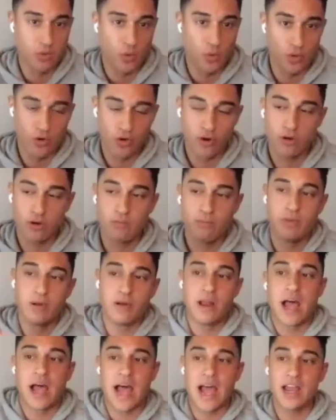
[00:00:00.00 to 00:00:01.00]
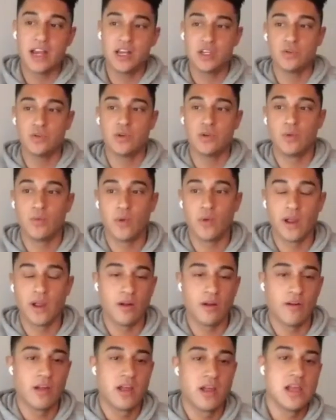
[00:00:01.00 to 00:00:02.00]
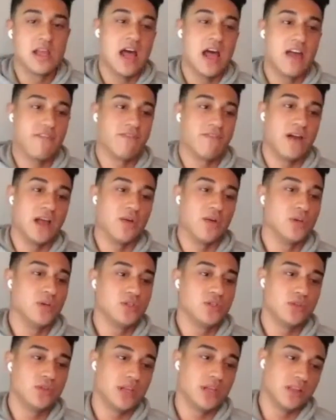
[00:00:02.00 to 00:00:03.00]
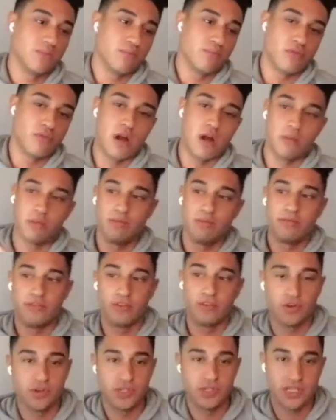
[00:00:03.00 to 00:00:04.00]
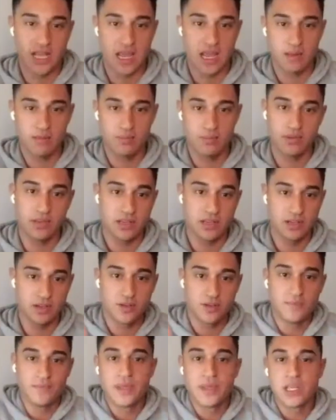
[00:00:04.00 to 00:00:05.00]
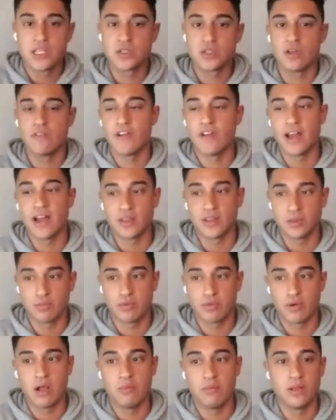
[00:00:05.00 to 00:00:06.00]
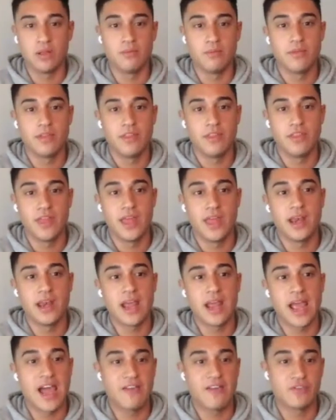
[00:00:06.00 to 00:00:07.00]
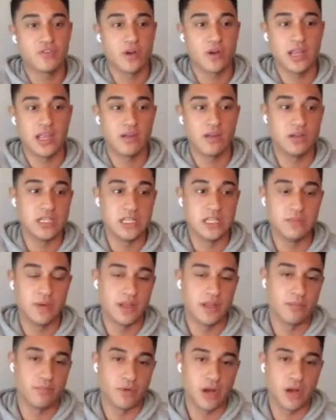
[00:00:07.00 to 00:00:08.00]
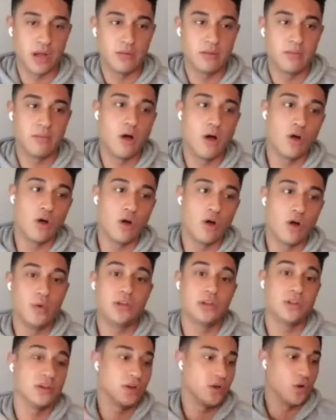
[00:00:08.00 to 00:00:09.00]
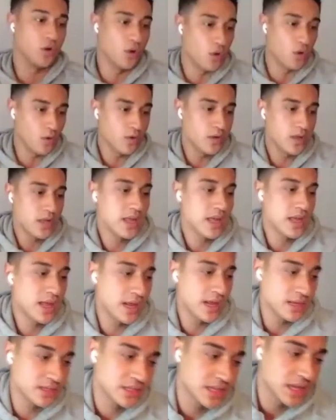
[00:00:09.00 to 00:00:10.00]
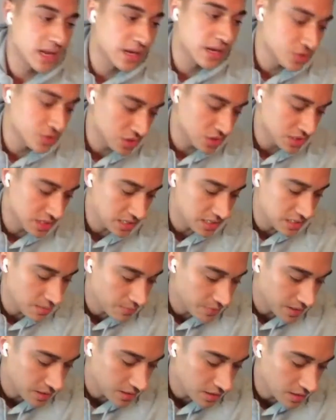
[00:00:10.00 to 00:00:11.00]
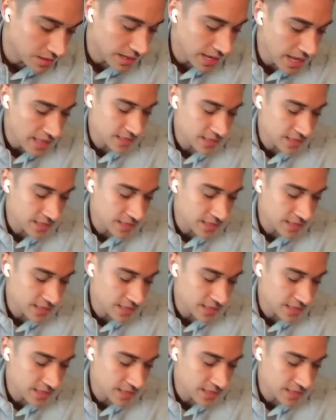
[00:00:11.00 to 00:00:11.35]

order, but I do it where I always do like the problem first type deal. So I find out the problem. Then after I get deep on the problem, I'll go into the goal. I usually say something along like, hey,